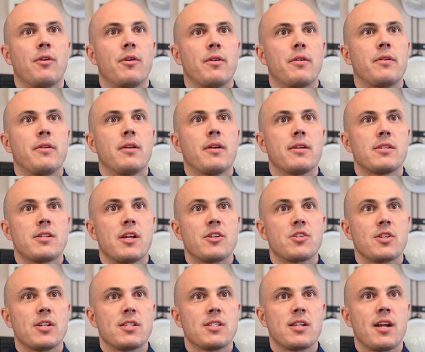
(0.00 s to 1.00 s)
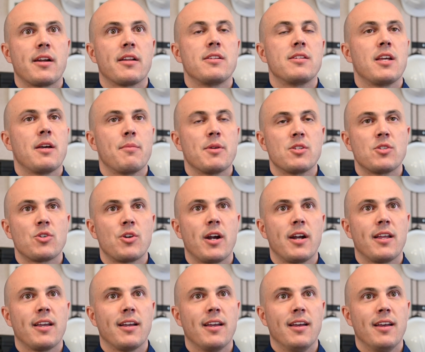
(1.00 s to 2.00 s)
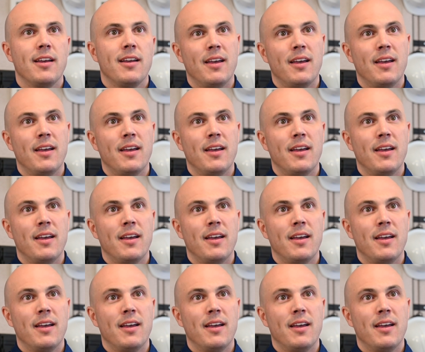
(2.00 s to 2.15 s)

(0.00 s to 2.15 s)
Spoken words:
and essentially started demonstrating.